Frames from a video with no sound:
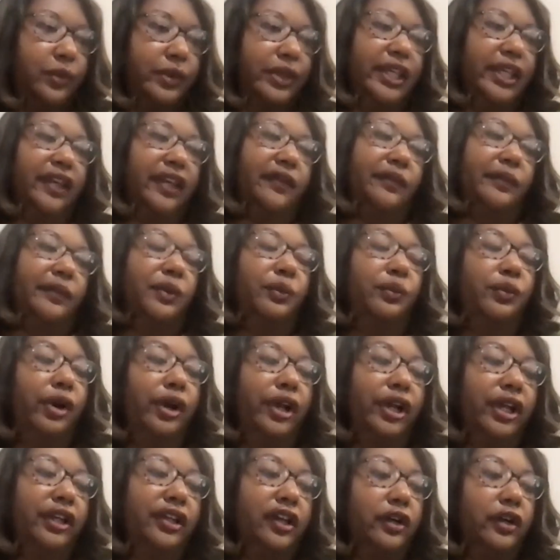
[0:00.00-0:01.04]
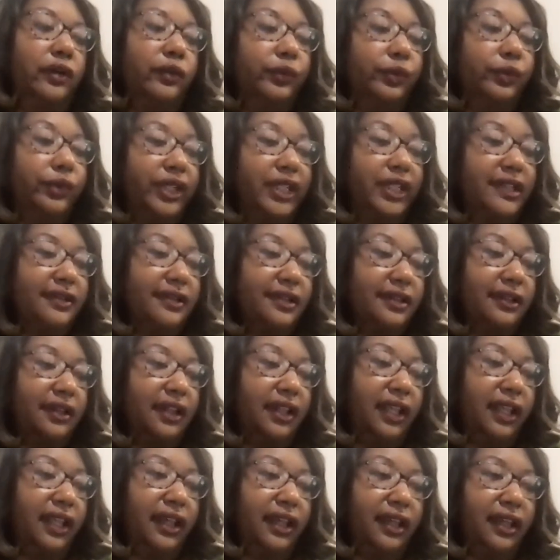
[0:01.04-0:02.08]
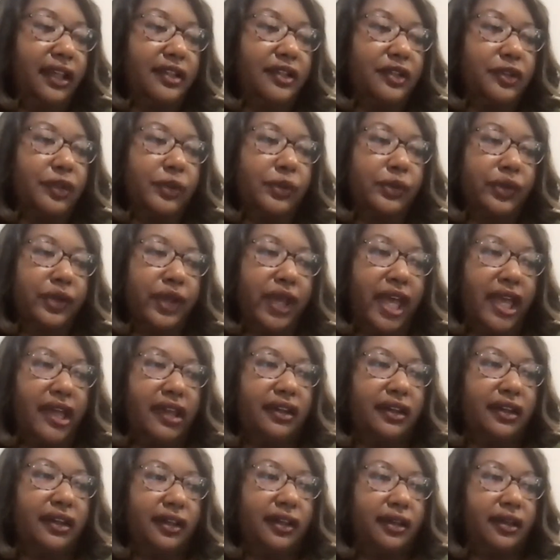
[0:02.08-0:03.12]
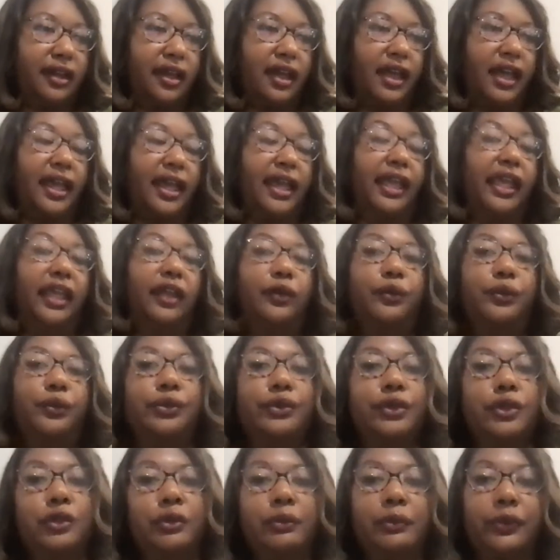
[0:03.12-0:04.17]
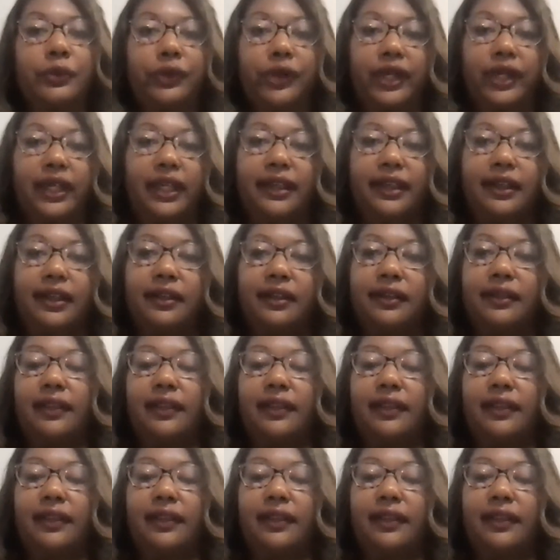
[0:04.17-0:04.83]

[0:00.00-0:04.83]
we have been working on recently is creating a rubric